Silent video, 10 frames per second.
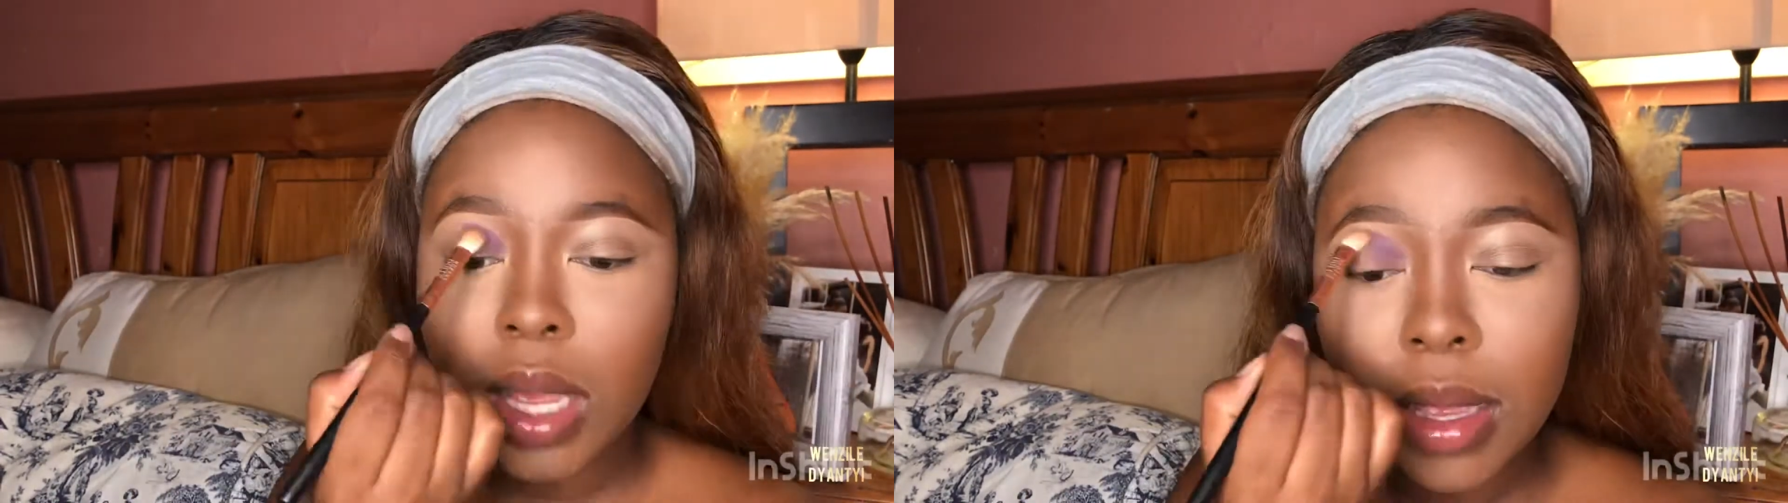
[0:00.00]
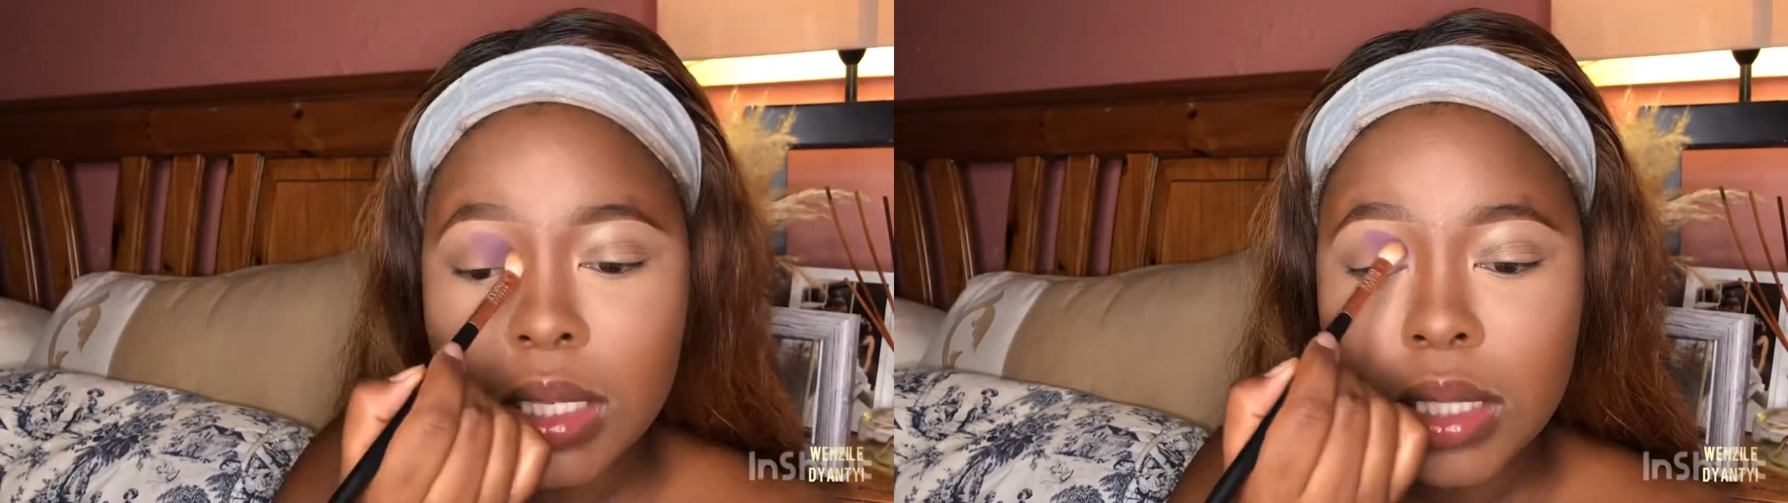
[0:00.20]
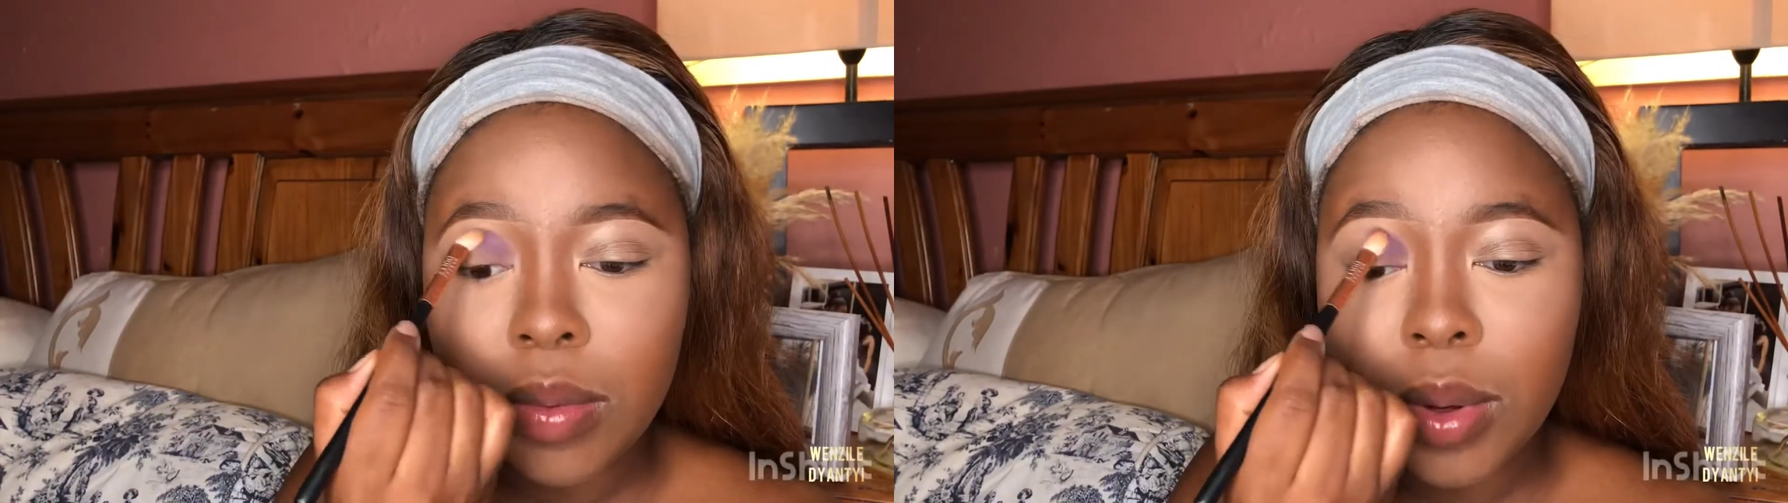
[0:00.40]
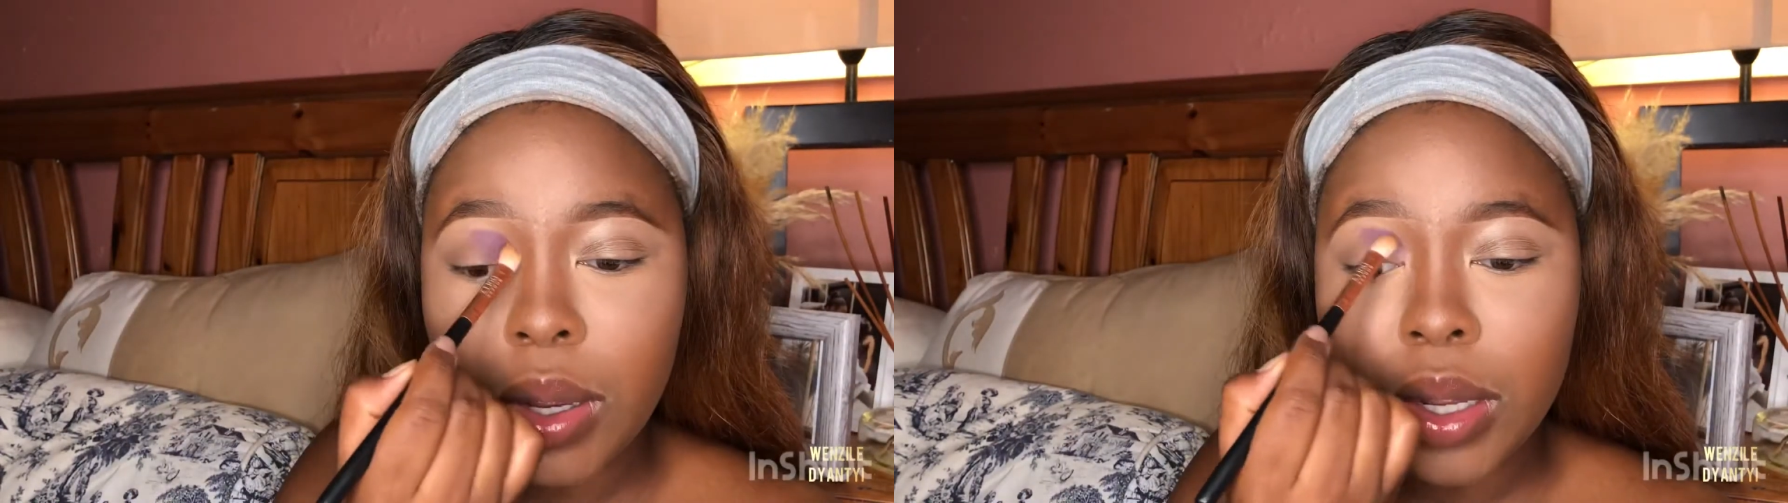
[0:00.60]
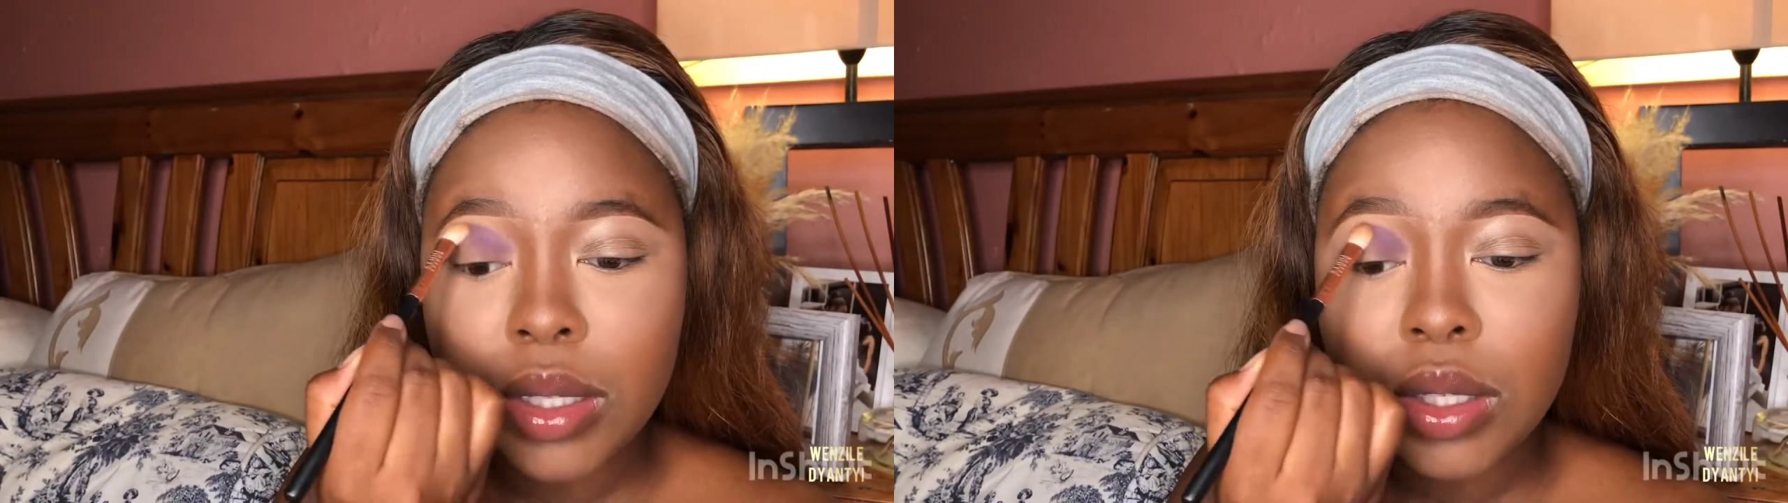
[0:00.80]
So we're
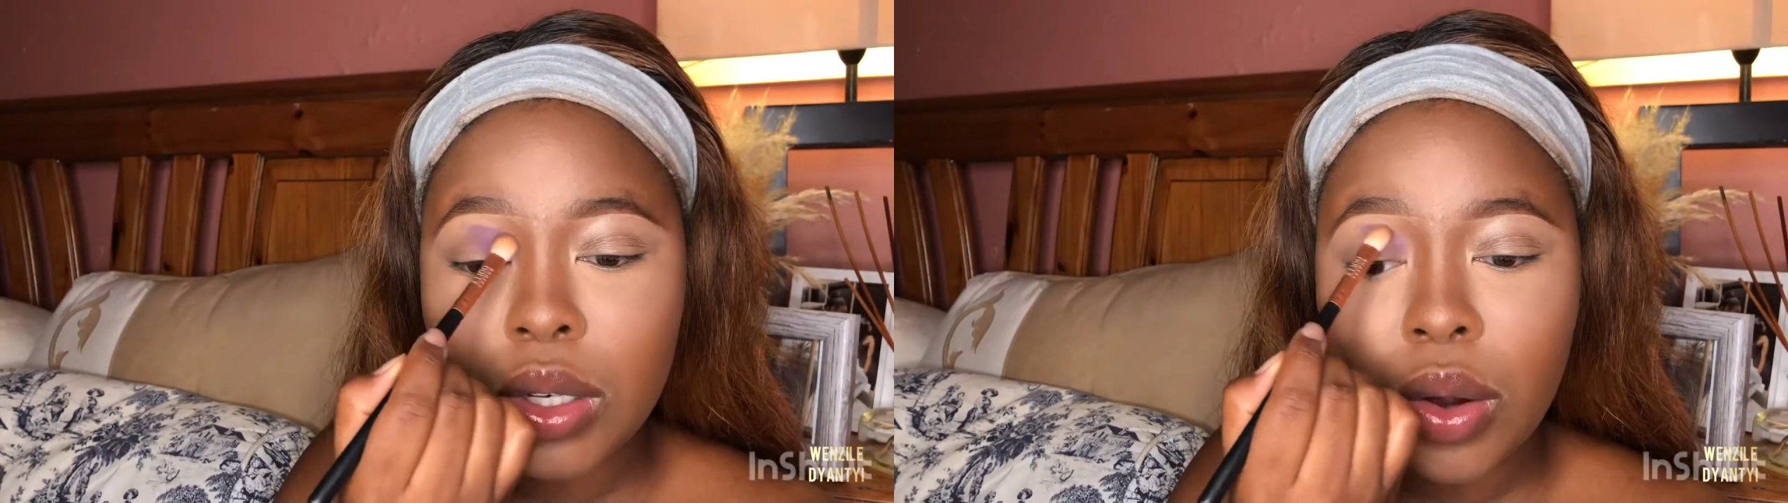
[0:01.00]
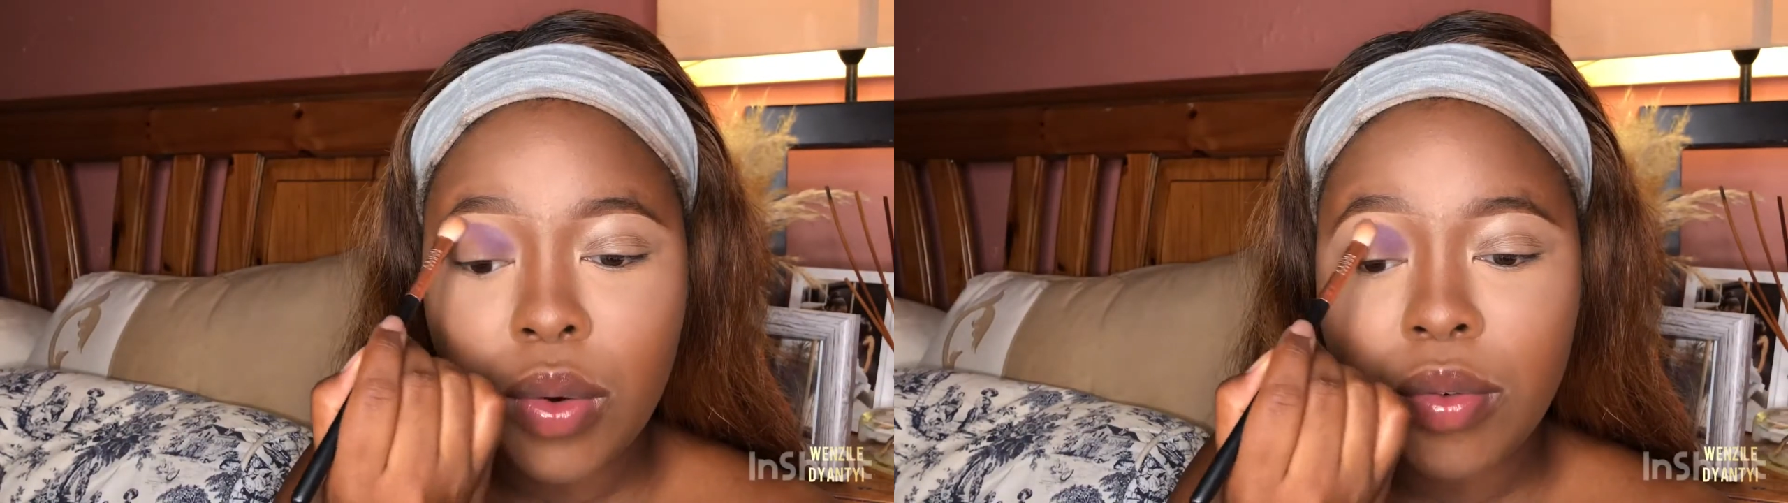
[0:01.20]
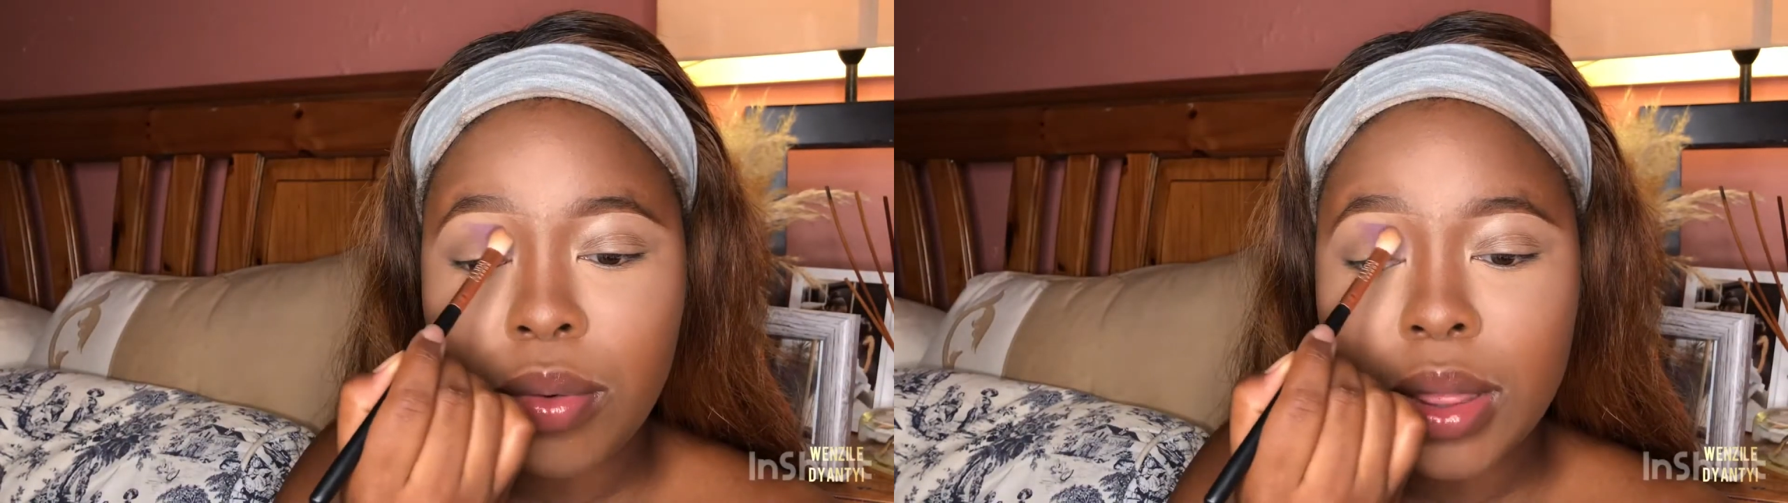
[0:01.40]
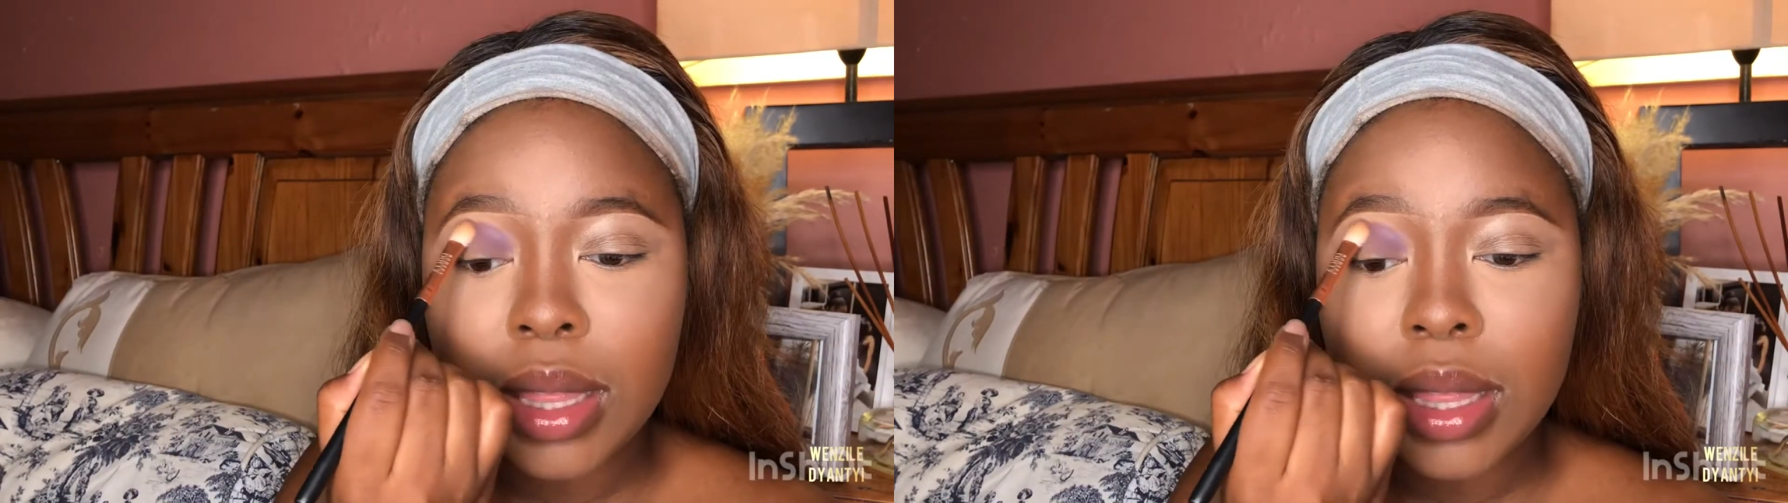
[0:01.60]
going to start off with